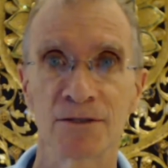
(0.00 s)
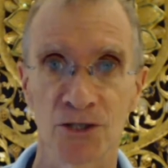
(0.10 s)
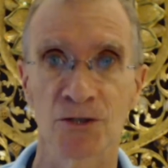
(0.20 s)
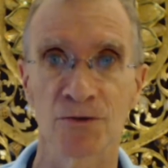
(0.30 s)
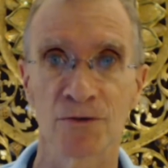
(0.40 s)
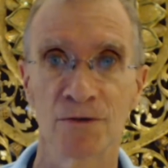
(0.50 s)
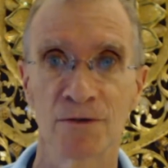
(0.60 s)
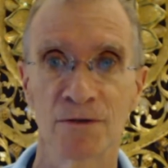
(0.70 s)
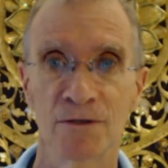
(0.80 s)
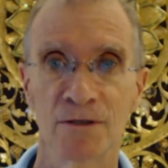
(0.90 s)
you
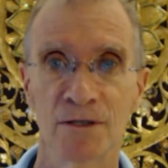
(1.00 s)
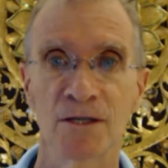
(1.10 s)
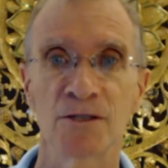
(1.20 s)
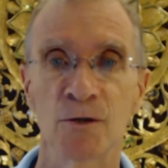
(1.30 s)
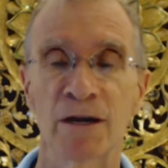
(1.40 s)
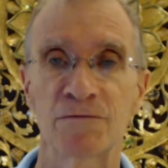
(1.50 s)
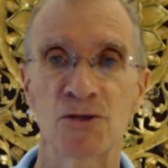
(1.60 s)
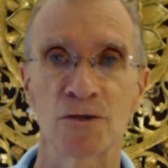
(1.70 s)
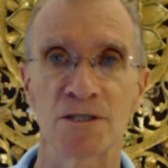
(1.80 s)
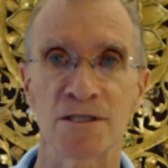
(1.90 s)
have
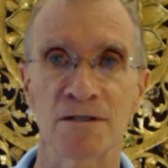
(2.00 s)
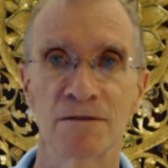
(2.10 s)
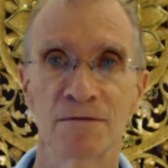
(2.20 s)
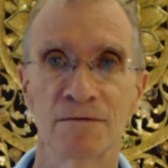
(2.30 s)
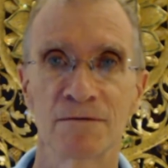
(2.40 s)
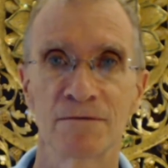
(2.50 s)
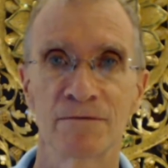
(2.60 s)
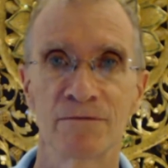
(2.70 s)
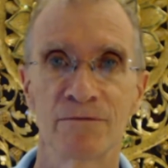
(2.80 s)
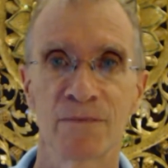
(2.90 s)
choice,
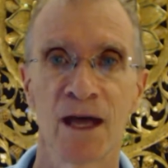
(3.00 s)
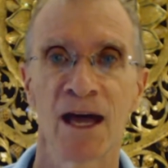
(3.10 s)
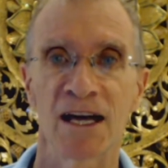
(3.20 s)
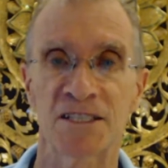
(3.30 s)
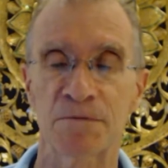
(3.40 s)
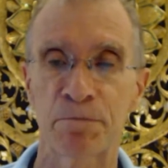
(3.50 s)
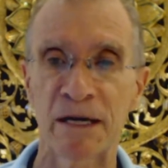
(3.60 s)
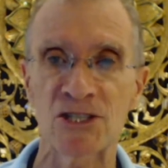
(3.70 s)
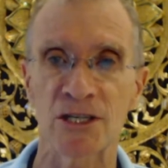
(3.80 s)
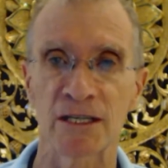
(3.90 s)

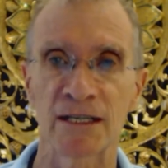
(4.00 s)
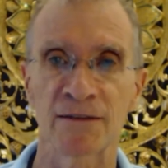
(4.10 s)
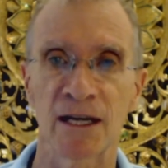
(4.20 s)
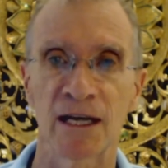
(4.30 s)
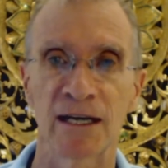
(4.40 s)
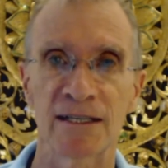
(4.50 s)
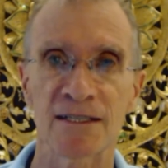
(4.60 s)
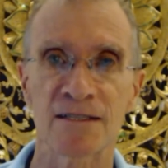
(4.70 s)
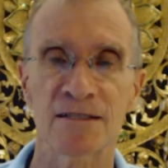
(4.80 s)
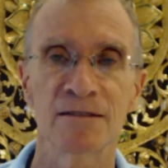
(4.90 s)
especially in the
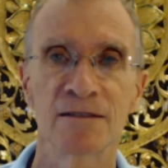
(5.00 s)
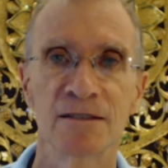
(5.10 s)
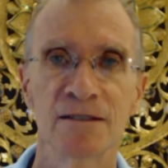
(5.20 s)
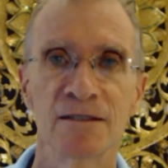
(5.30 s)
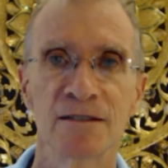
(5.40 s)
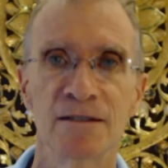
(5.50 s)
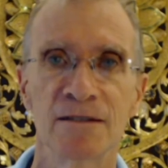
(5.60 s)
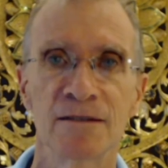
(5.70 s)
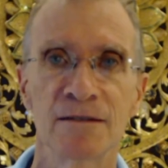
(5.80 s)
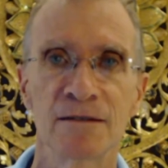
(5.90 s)
last
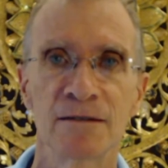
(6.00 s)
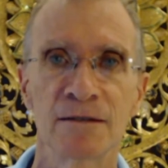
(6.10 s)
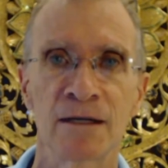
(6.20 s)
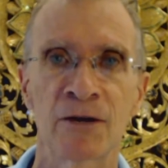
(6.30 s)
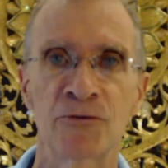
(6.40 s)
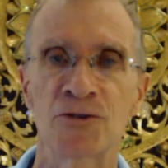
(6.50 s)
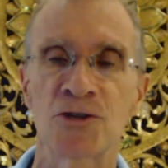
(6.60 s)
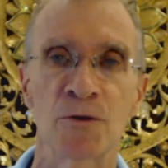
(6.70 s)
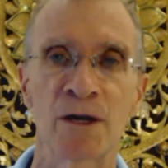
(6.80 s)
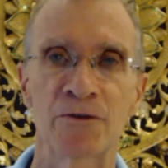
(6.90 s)
100,
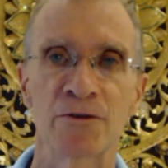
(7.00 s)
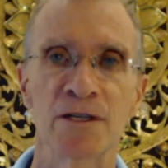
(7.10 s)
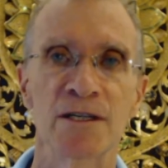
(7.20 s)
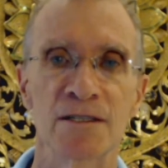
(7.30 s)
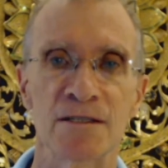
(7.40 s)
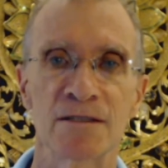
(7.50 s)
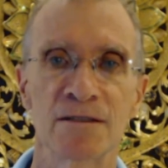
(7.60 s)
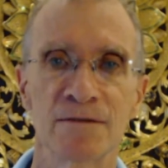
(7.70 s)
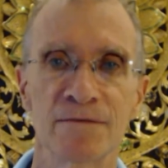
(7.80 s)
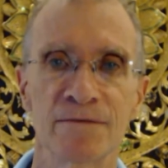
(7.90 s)
200 years.